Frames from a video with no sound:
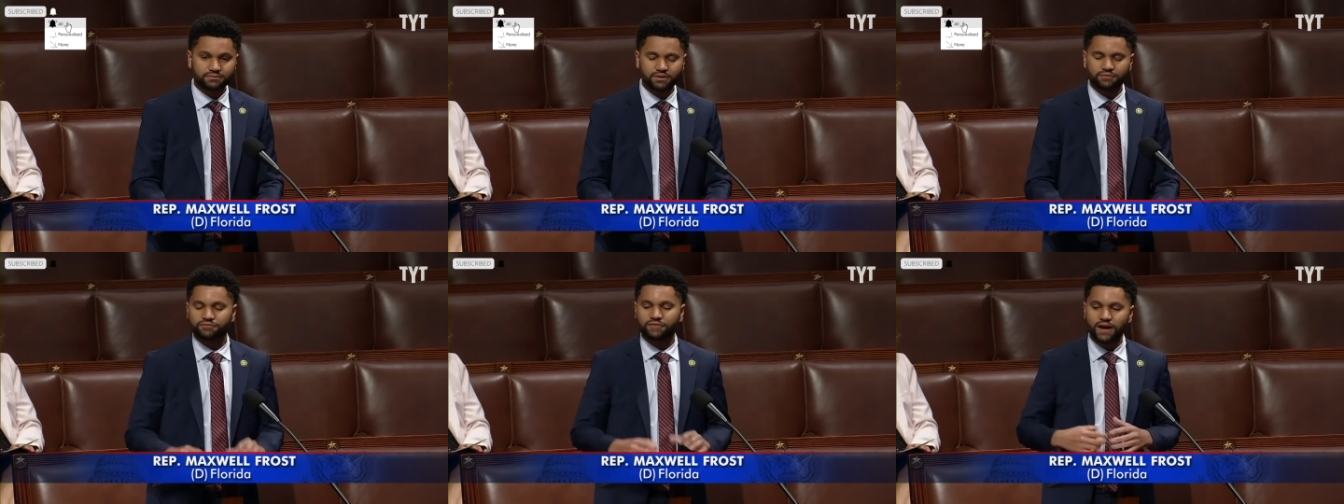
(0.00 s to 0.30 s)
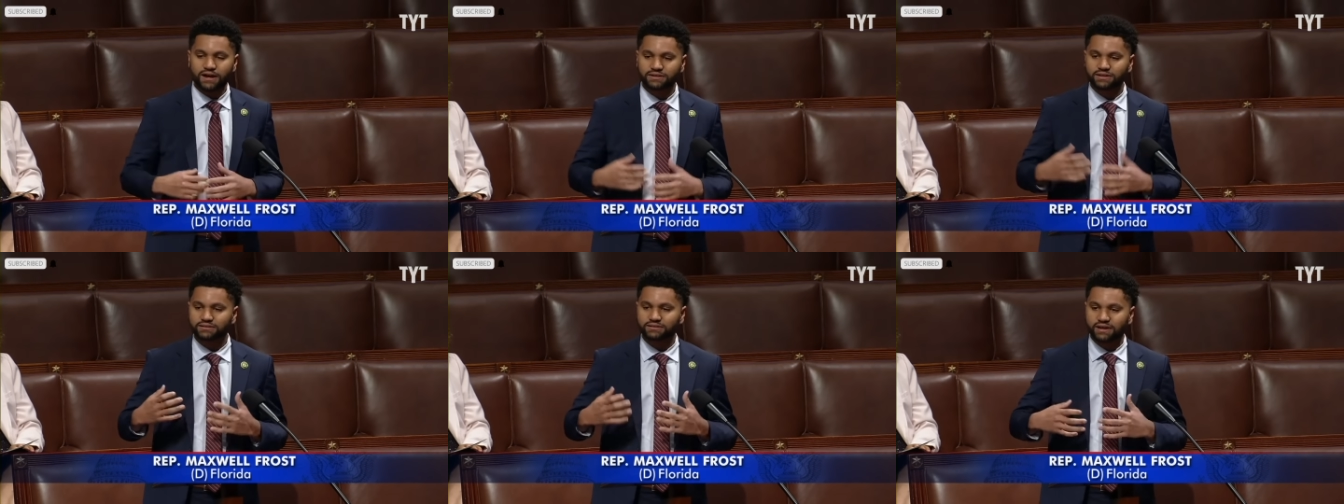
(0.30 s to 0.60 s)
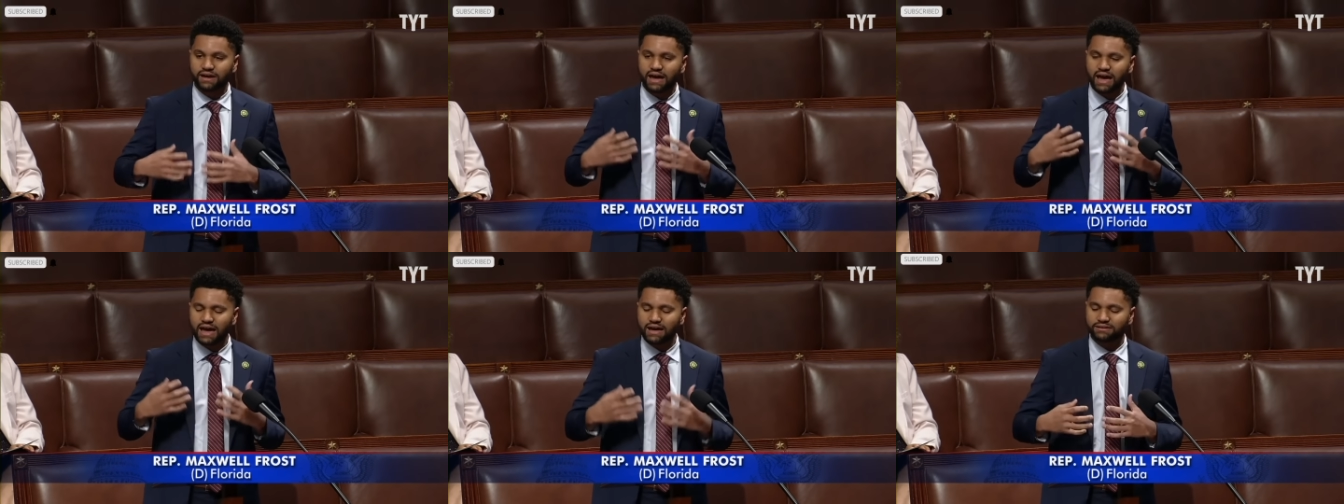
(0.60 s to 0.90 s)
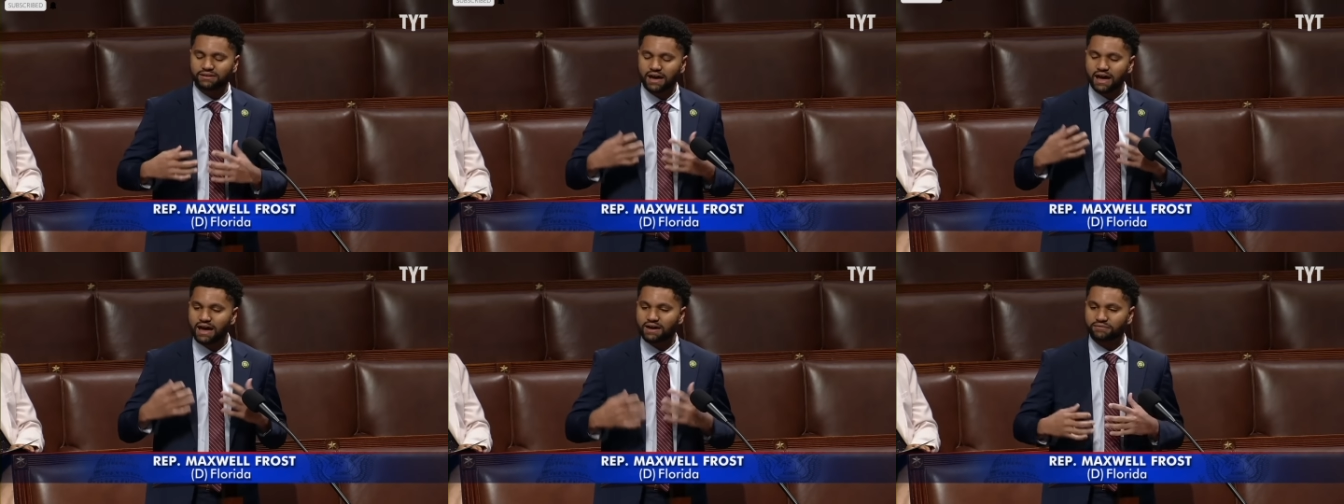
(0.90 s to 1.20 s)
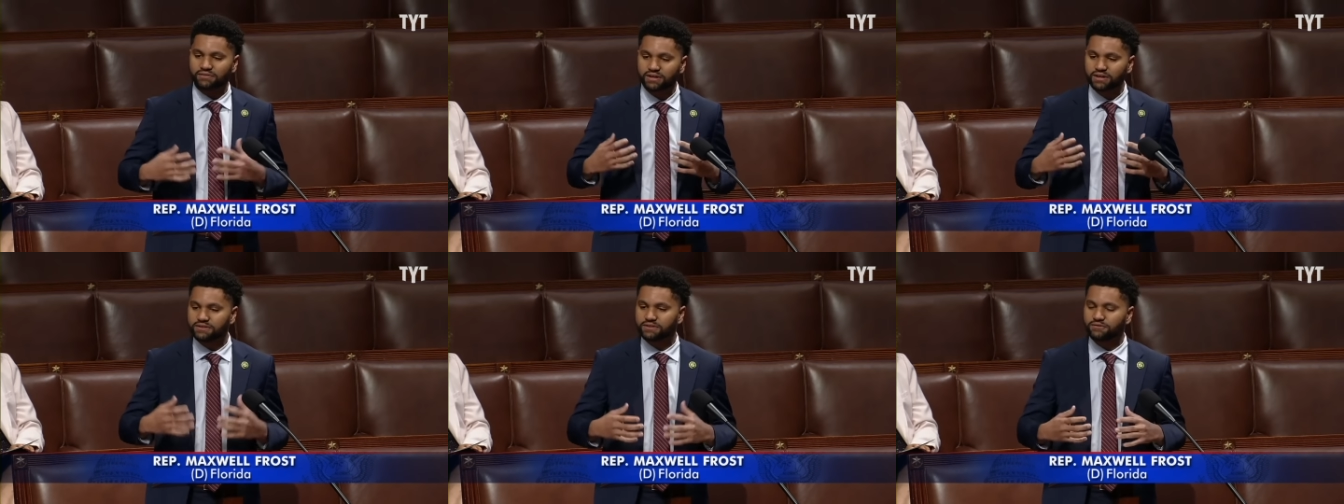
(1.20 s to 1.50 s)
the fact that they had to
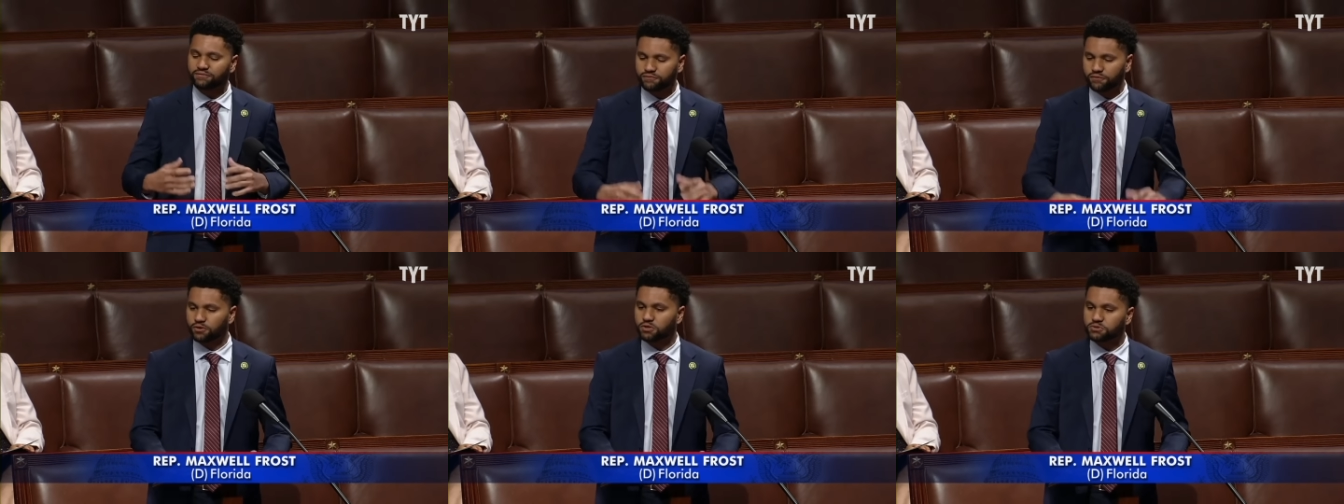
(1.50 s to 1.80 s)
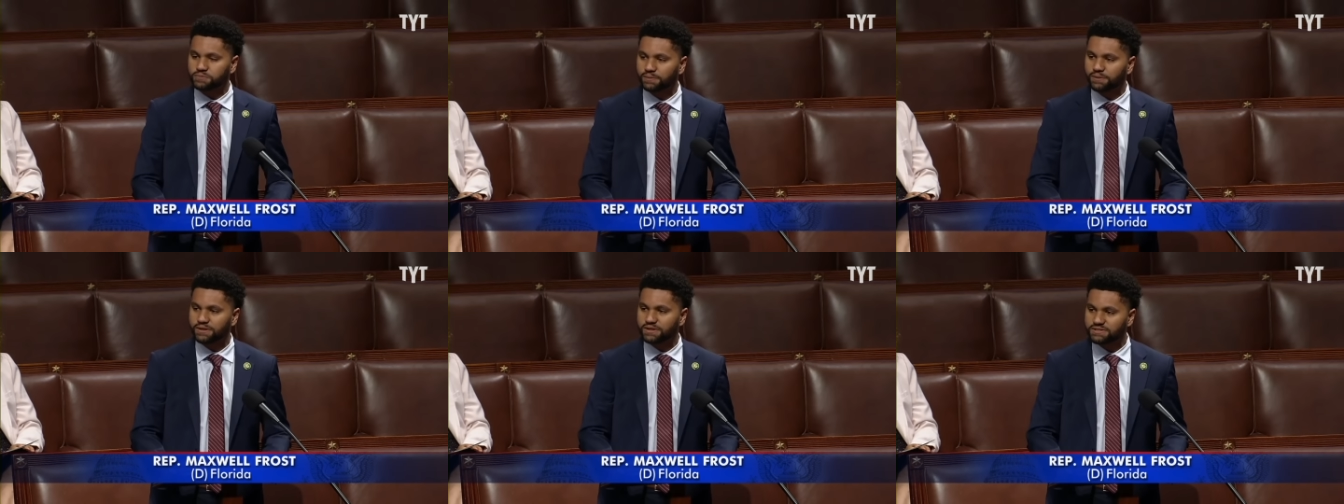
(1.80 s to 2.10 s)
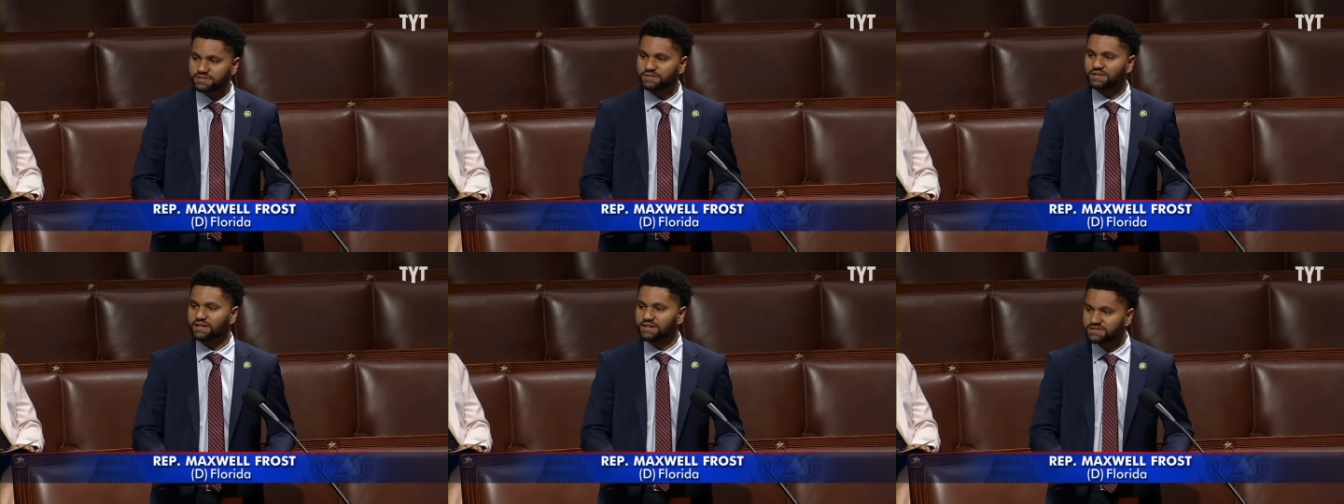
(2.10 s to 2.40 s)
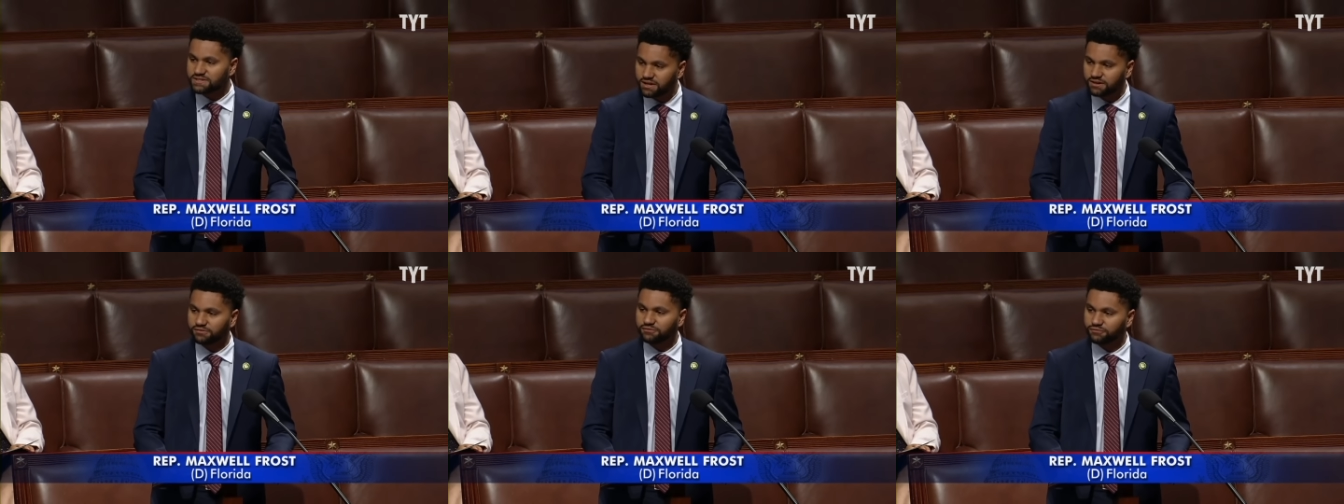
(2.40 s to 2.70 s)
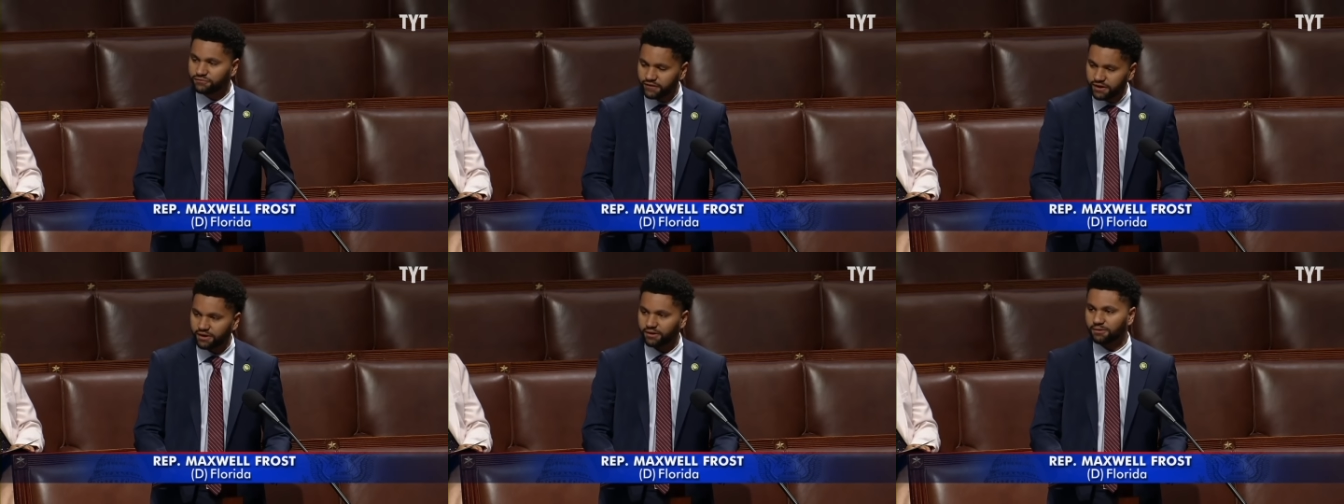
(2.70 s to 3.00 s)
have it in the first place is
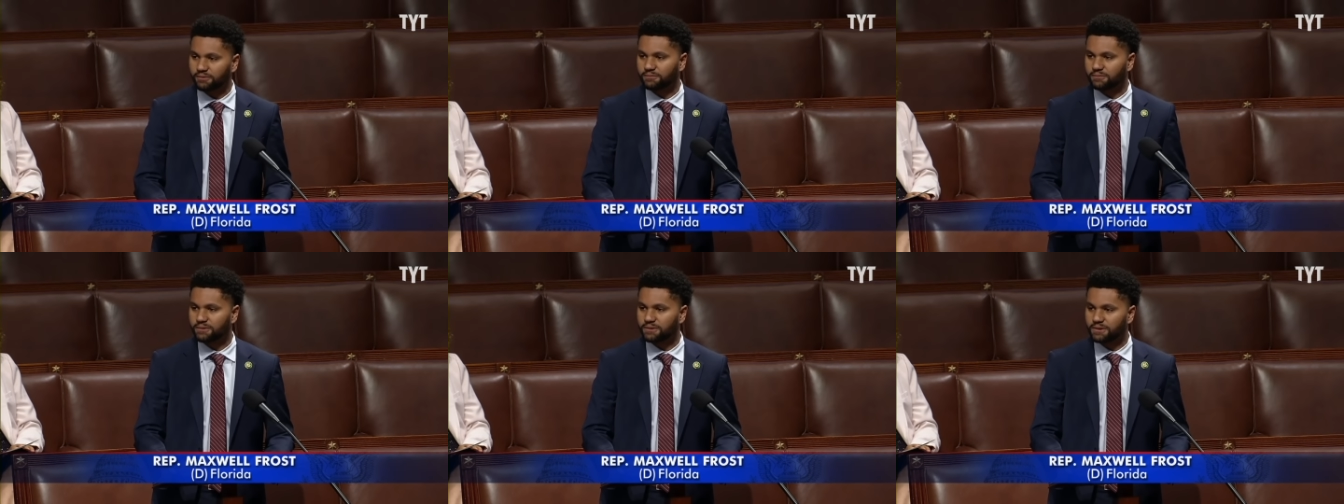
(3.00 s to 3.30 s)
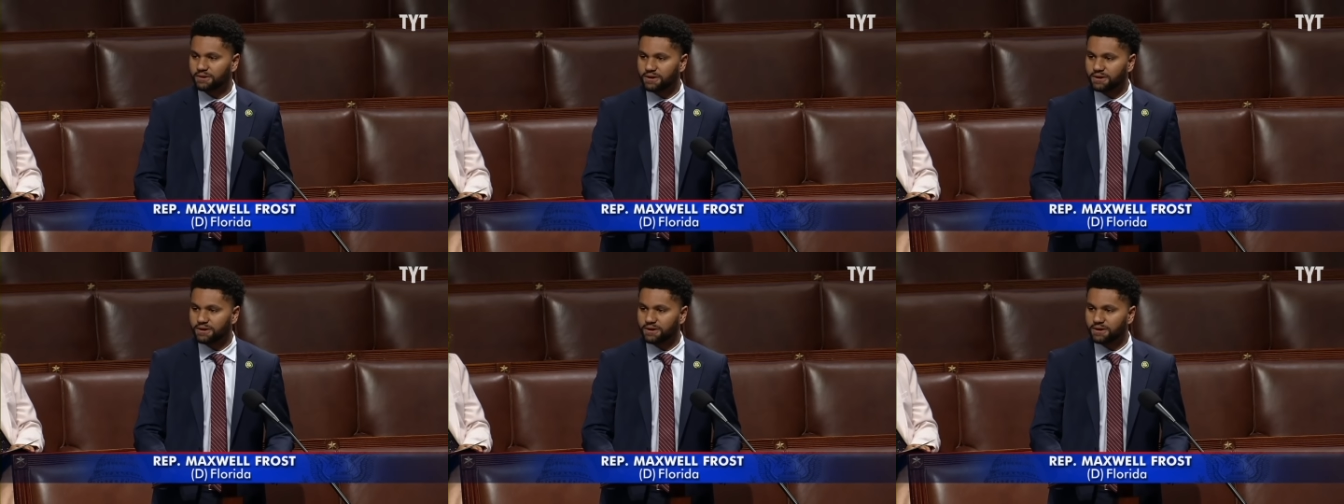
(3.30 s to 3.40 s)
unfair.